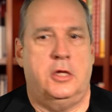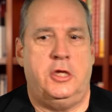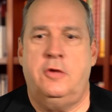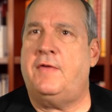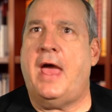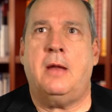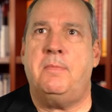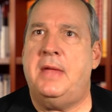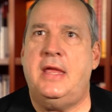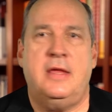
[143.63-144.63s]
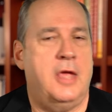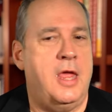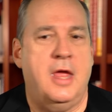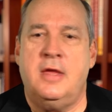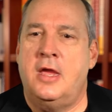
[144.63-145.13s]
you've got to be,
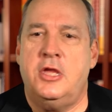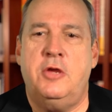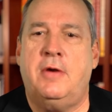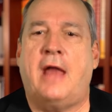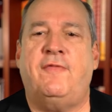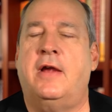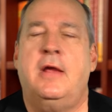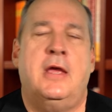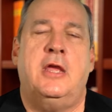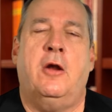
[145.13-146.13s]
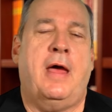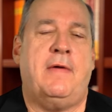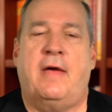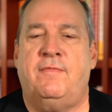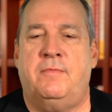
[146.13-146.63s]

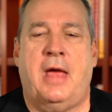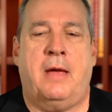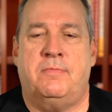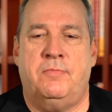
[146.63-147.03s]
I